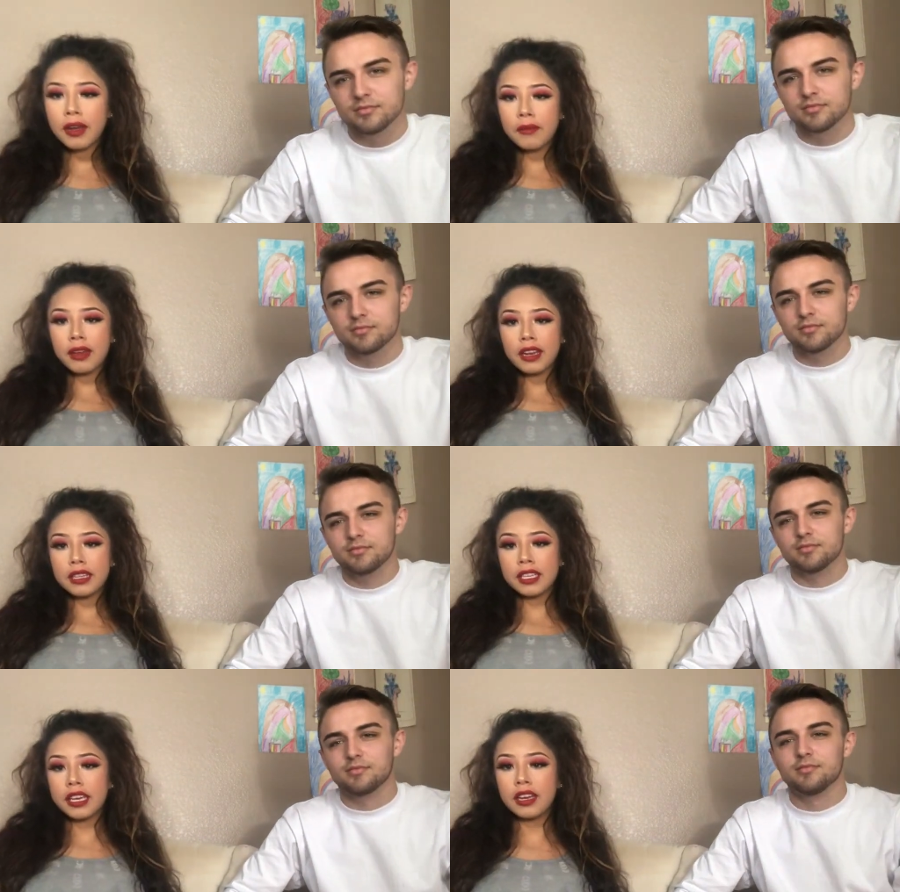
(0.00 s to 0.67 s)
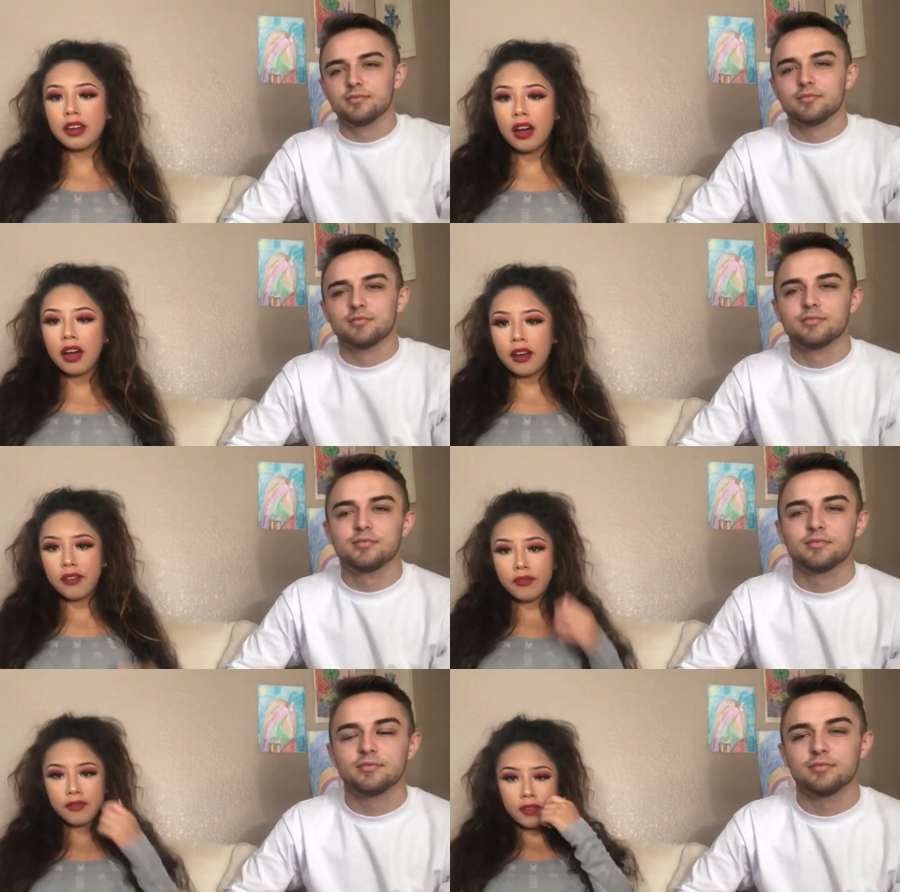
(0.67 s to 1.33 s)
Speaker 1: I'm gonna take it
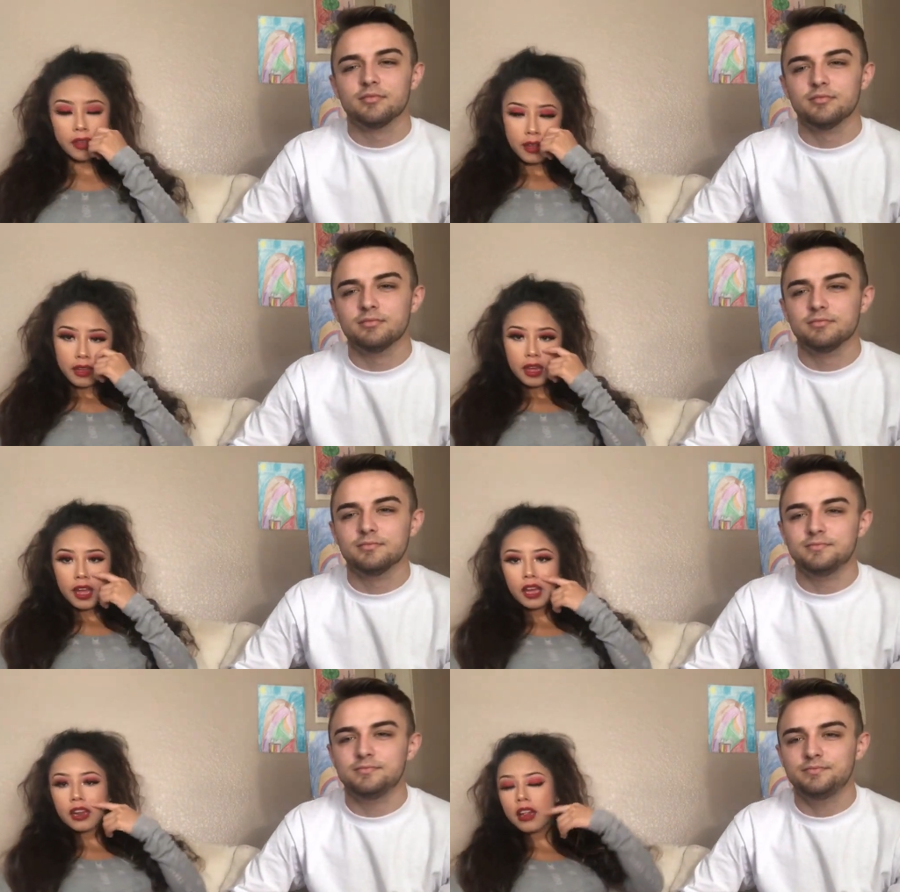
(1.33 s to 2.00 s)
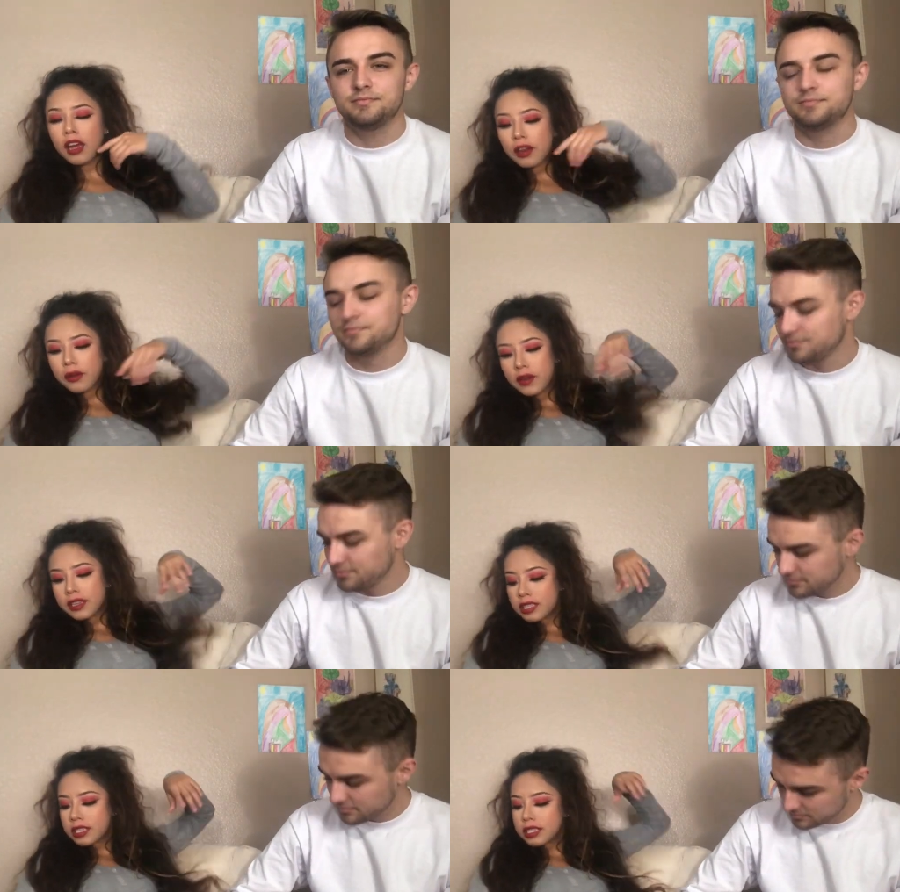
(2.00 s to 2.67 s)
off. I get a lot of
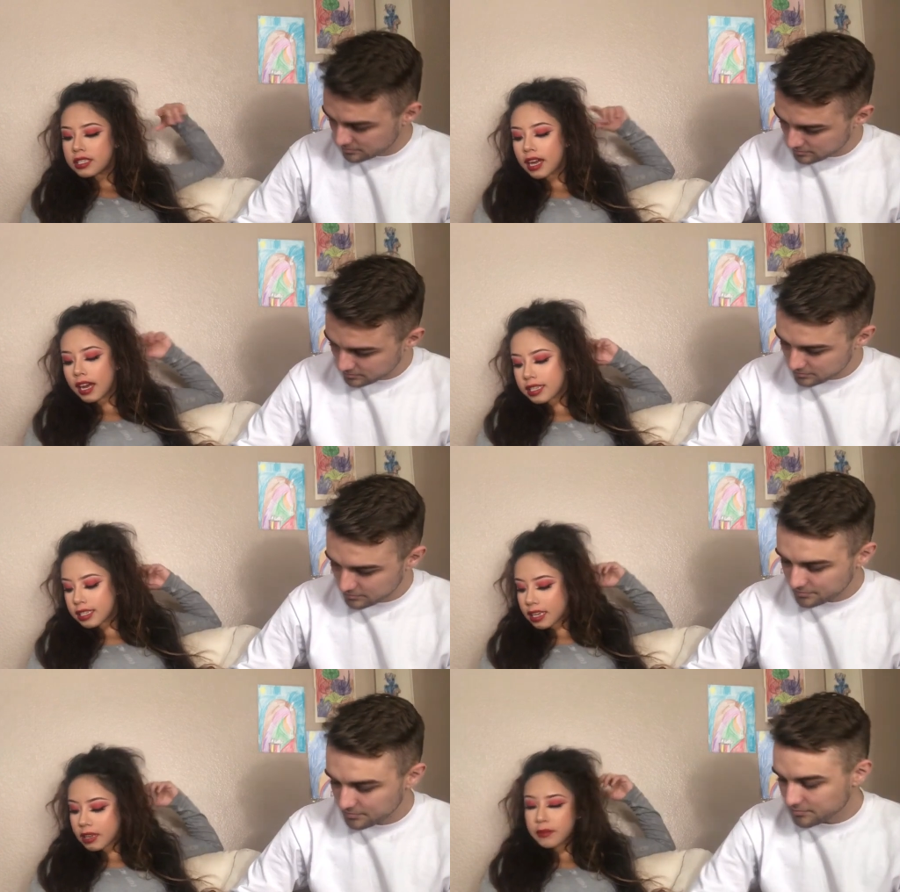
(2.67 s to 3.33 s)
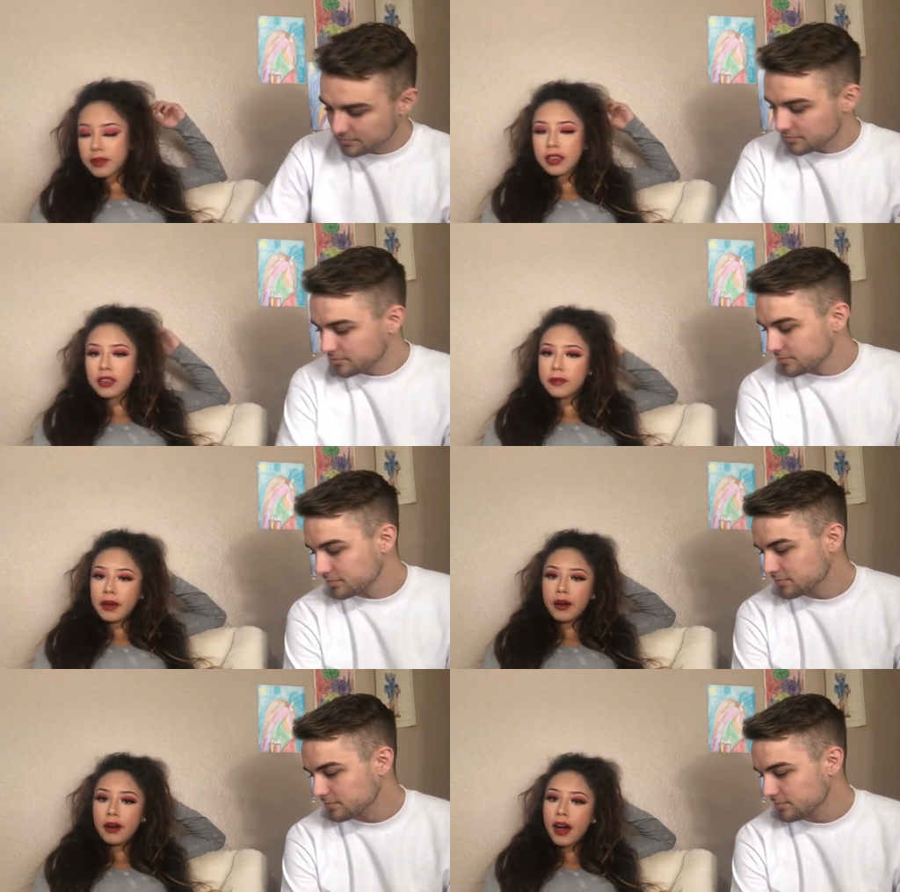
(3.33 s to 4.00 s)
questions asking me
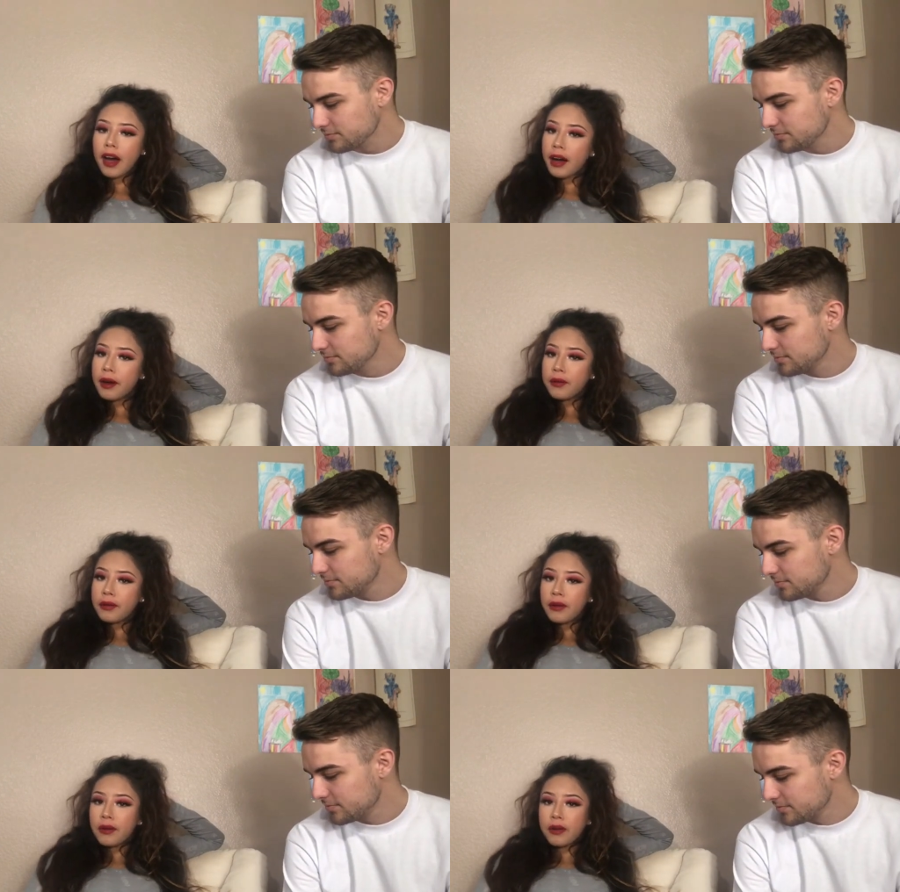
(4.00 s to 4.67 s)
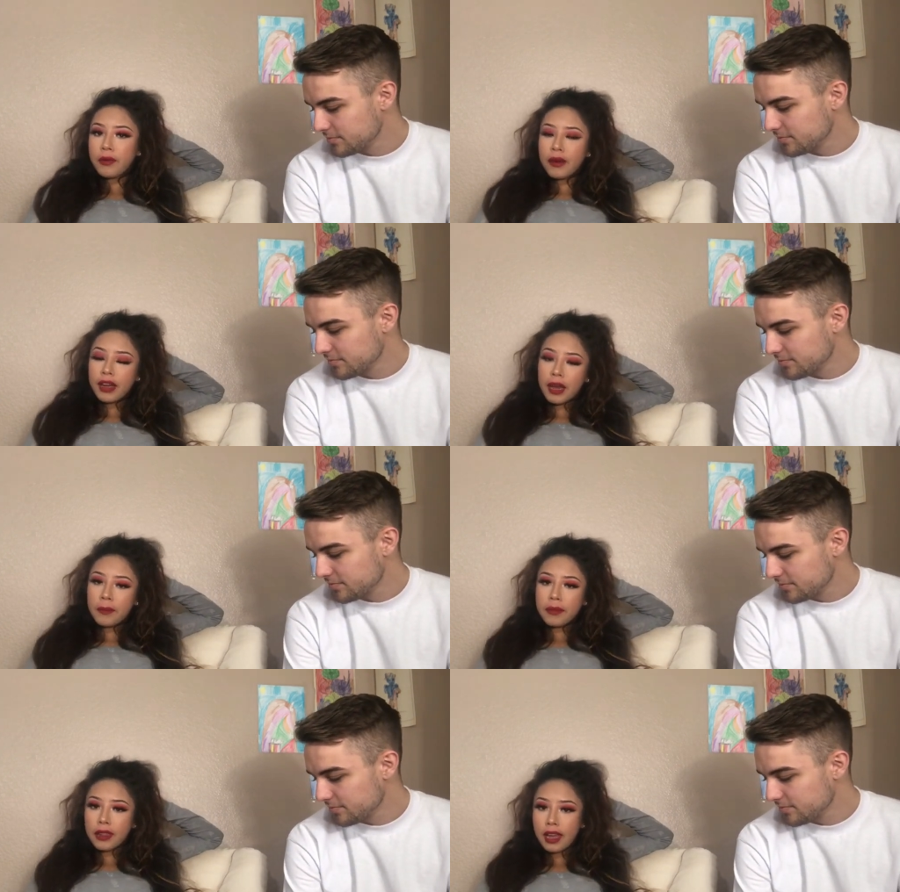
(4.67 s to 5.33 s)
about how or when
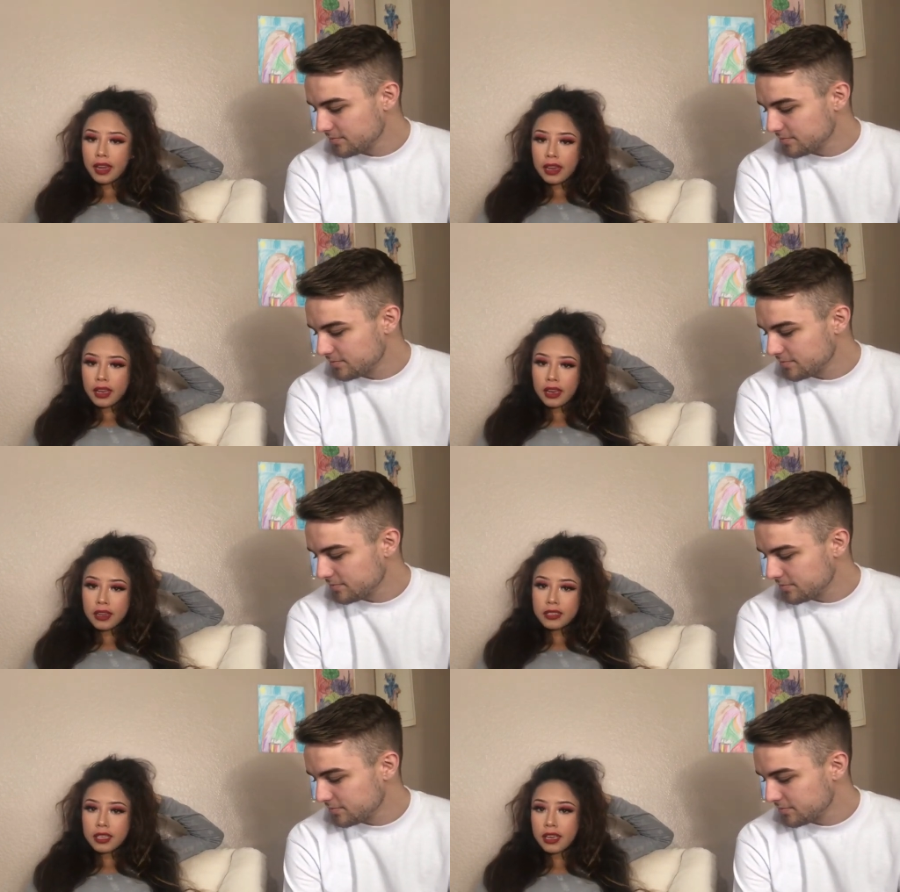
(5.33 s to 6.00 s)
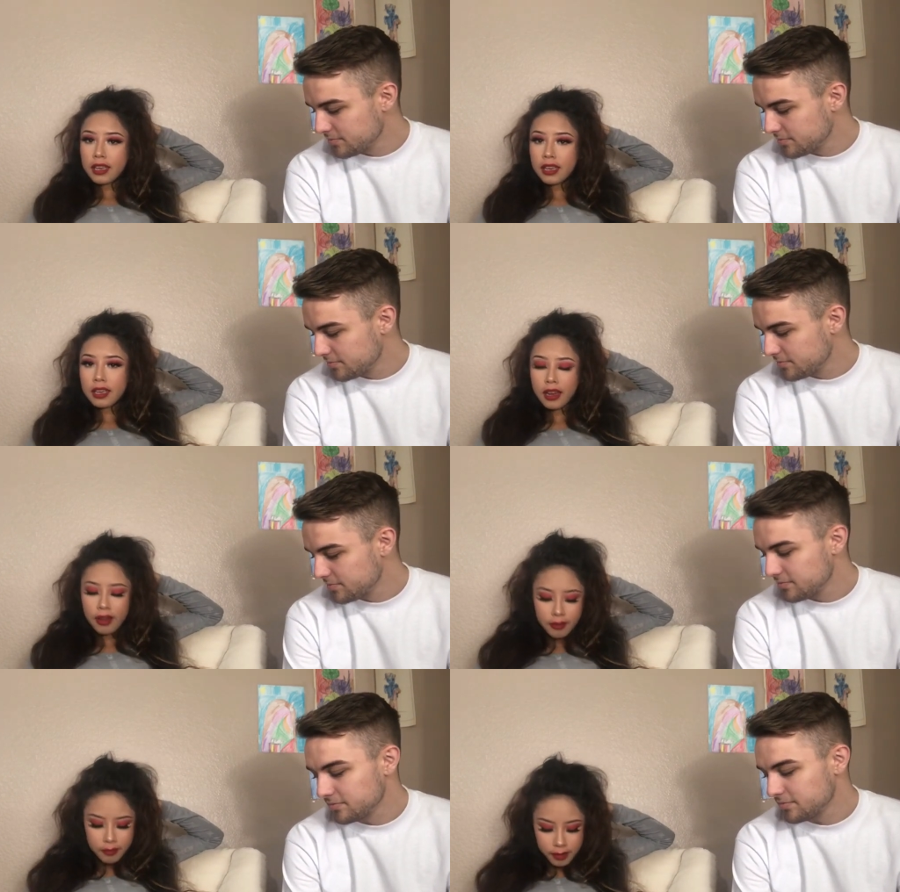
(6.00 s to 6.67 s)
I'm planning on taking it
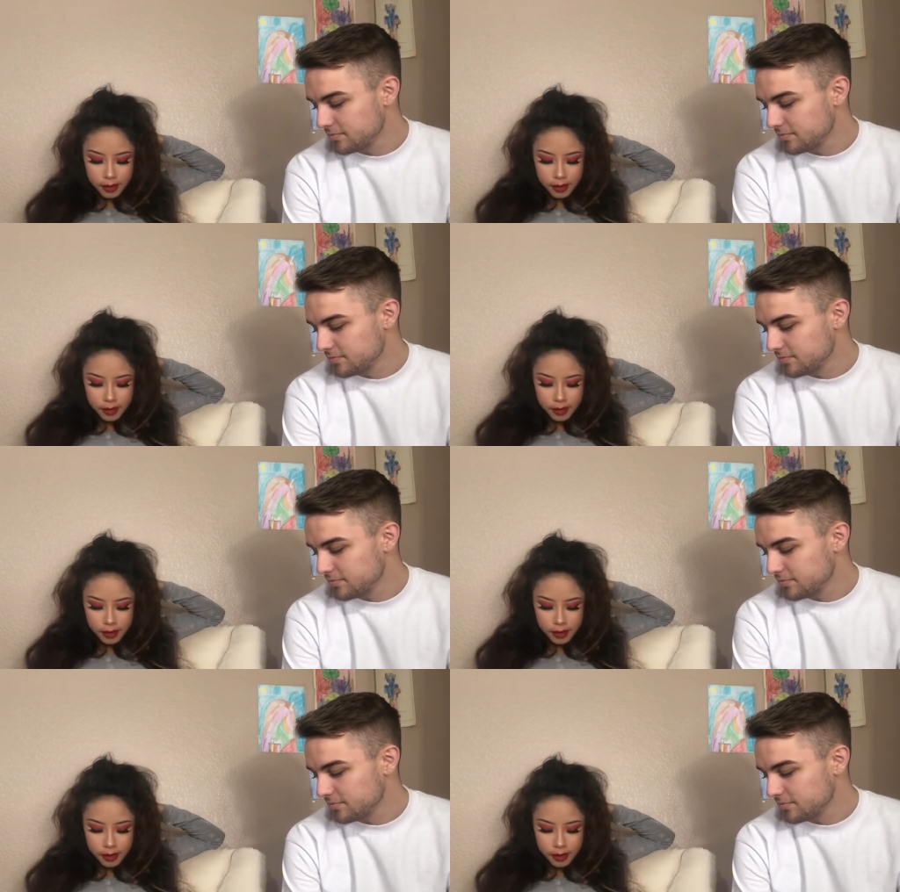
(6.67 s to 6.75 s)
out,